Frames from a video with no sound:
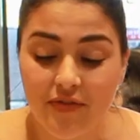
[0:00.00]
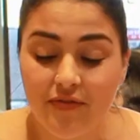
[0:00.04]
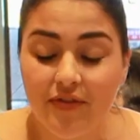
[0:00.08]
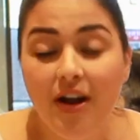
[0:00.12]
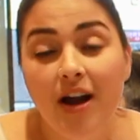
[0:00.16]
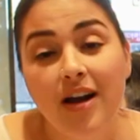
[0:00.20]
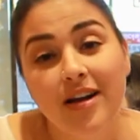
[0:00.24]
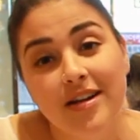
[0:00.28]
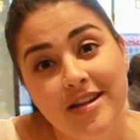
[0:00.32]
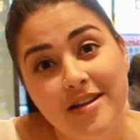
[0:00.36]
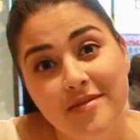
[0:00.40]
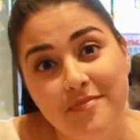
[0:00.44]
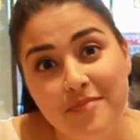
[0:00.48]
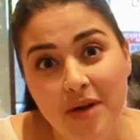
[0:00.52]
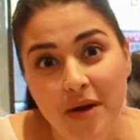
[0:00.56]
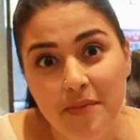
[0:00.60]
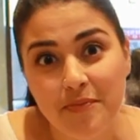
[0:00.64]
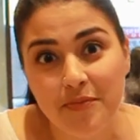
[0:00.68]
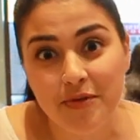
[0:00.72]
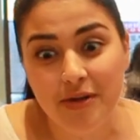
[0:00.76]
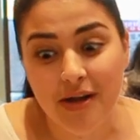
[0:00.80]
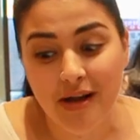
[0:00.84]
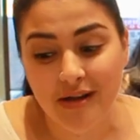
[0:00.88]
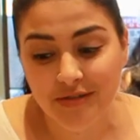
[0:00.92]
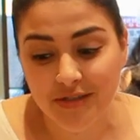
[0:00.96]
you've got
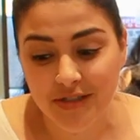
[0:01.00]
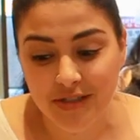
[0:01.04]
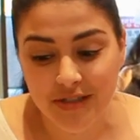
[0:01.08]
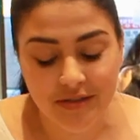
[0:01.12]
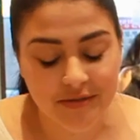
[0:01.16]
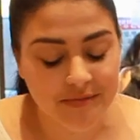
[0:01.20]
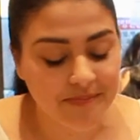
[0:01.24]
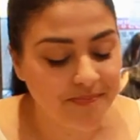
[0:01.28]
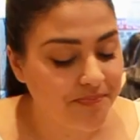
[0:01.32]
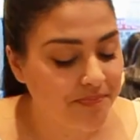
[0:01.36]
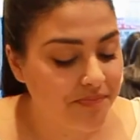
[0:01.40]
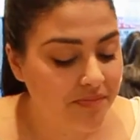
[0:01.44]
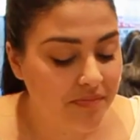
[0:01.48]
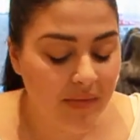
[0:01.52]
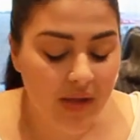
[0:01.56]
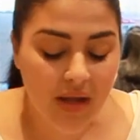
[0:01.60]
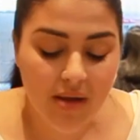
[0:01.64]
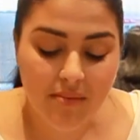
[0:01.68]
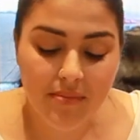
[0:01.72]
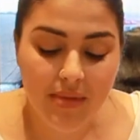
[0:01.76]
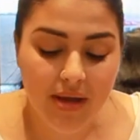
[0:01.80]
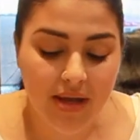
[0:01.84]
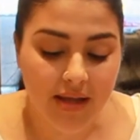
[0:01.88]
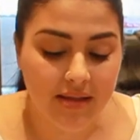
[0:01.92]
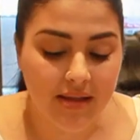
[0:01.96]
kimbap around you.
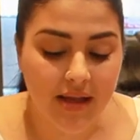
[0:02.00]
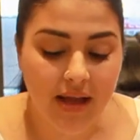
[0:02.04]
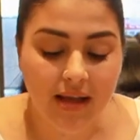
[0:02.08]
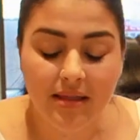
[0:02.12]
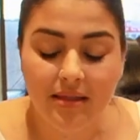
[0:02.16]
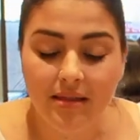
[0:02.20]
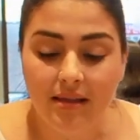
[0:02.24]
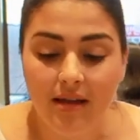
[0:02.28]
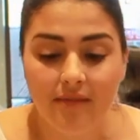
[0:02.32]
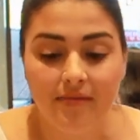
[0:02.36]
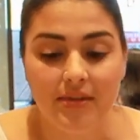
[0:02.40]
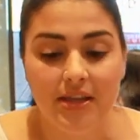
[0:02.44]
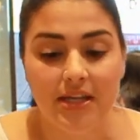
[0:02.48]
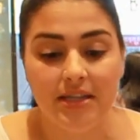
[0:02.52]
Man, I love